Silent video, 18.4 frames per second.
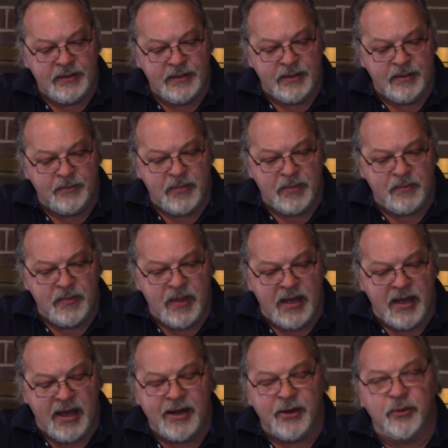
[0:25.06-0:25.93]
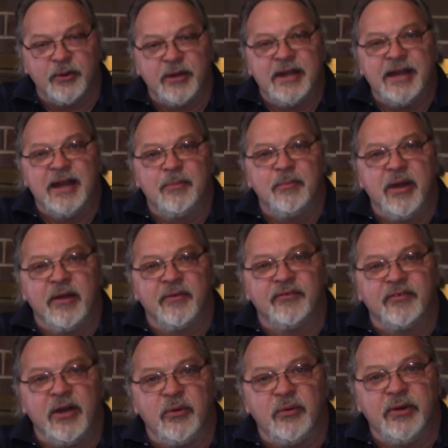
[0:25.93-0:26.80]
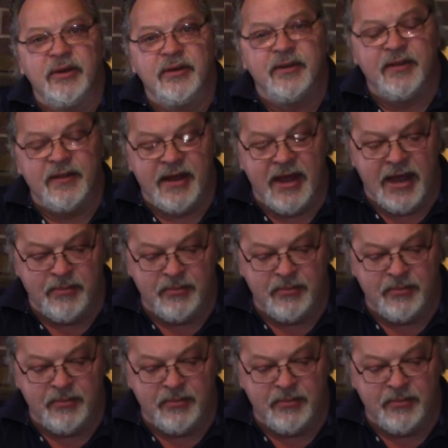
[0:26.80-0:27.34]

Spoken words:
higher EMFs out into the